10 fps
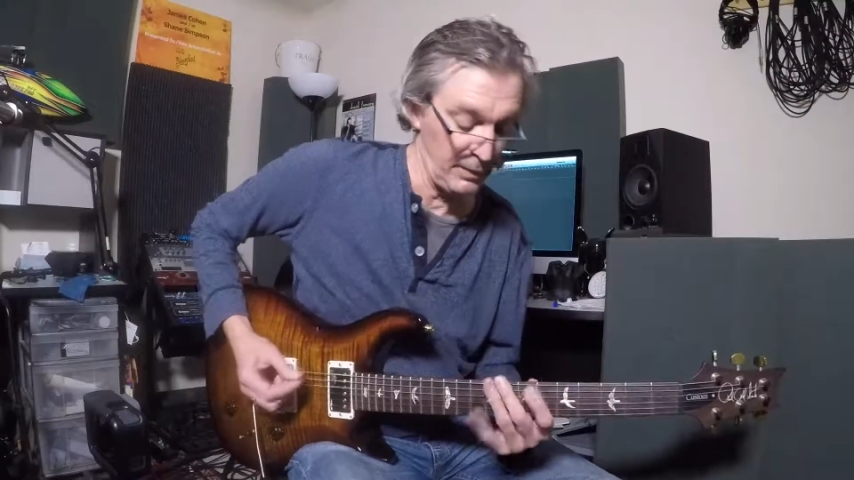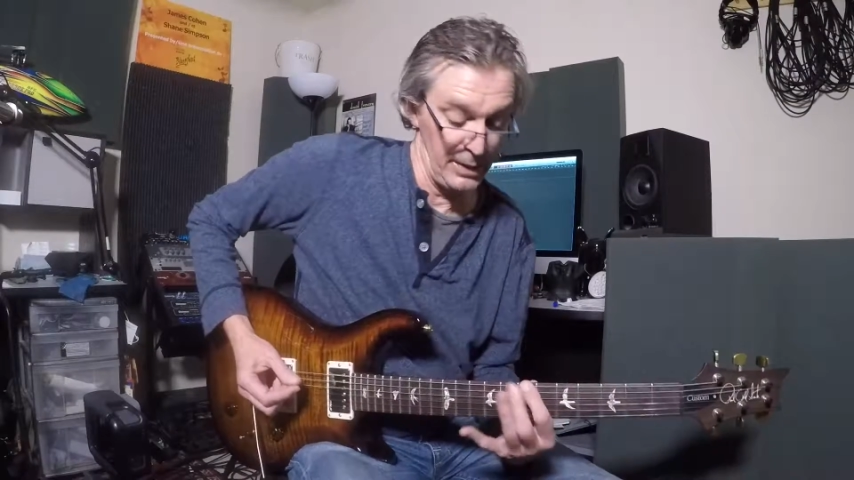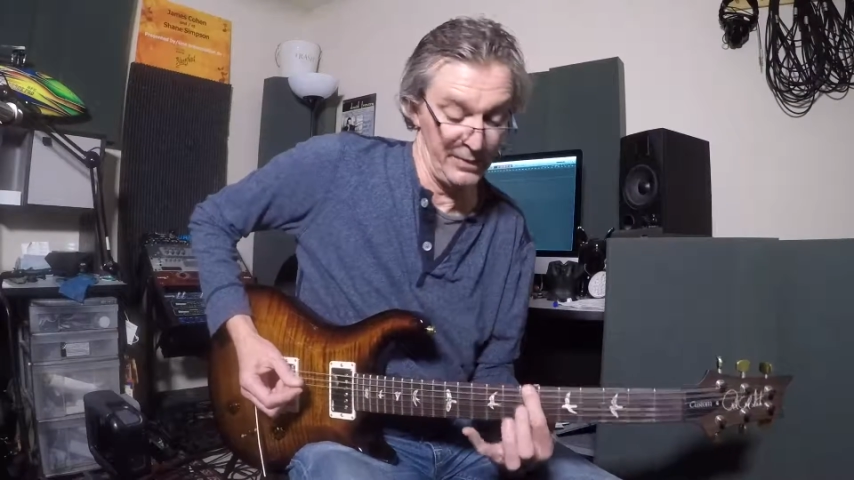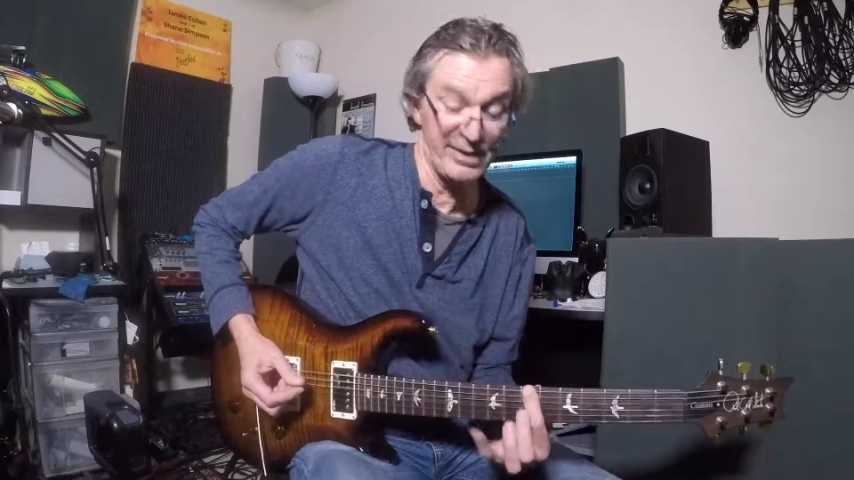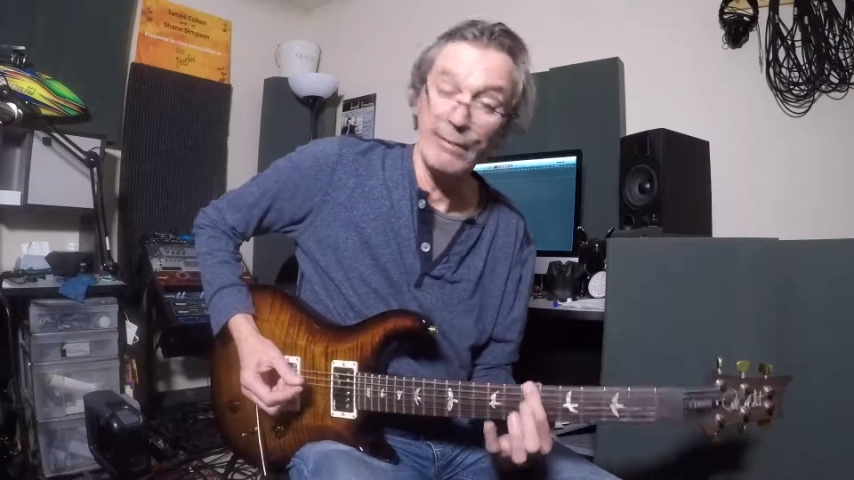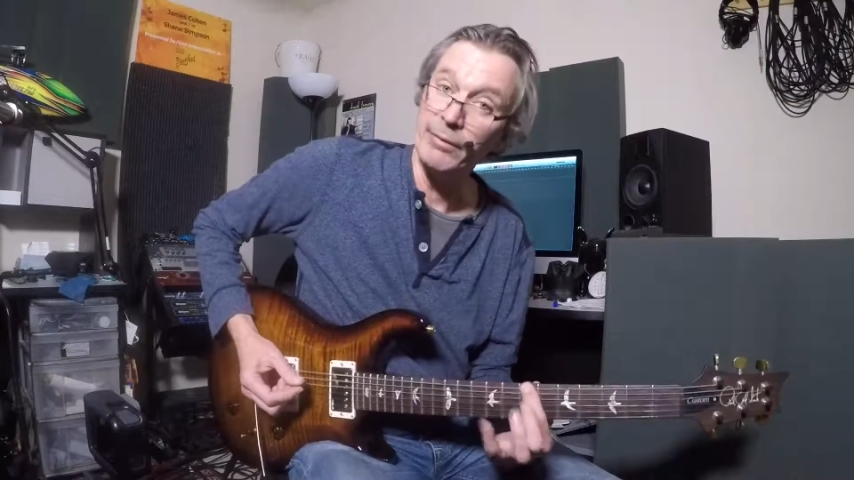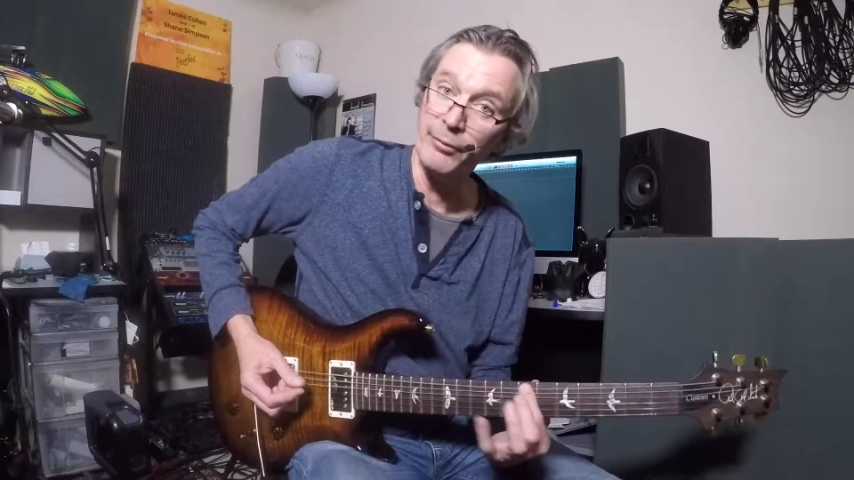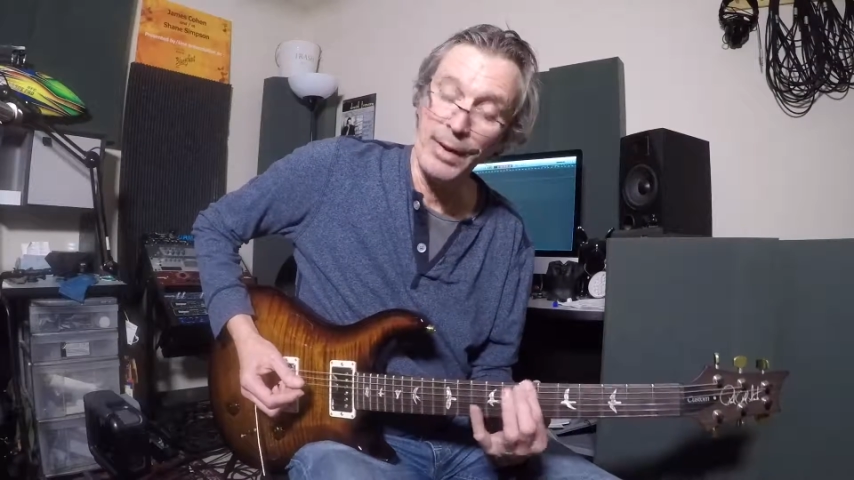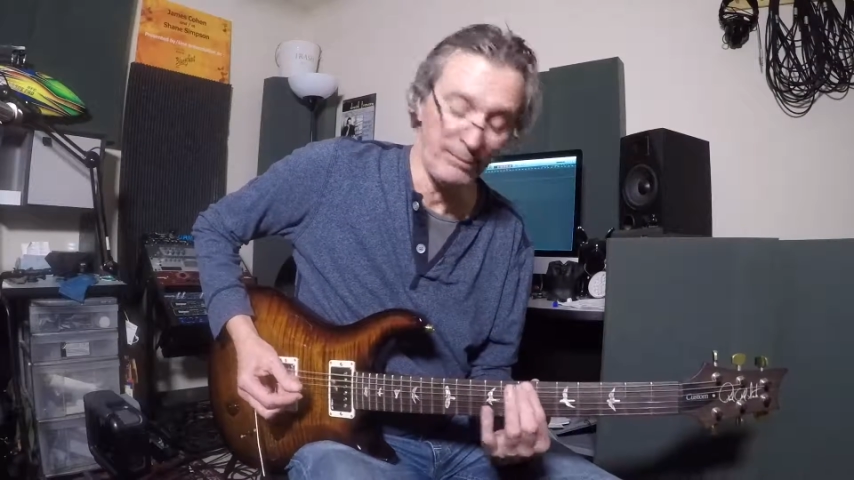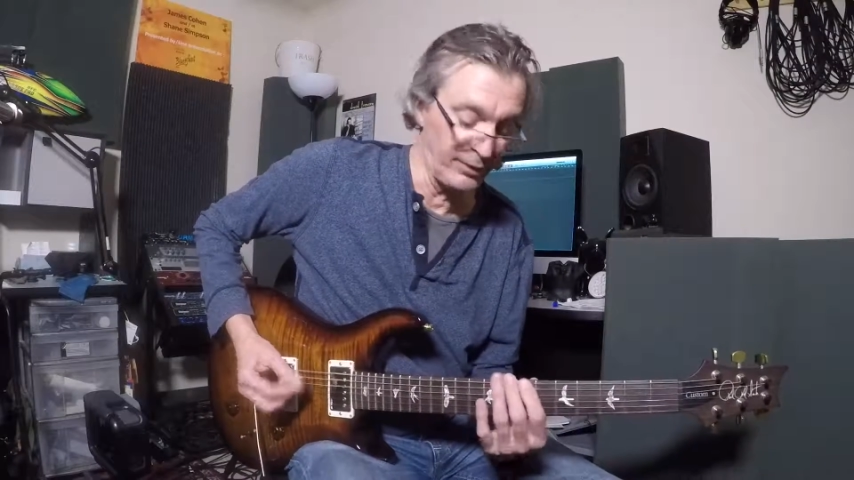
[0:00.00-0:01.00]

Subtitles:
be 7th fret,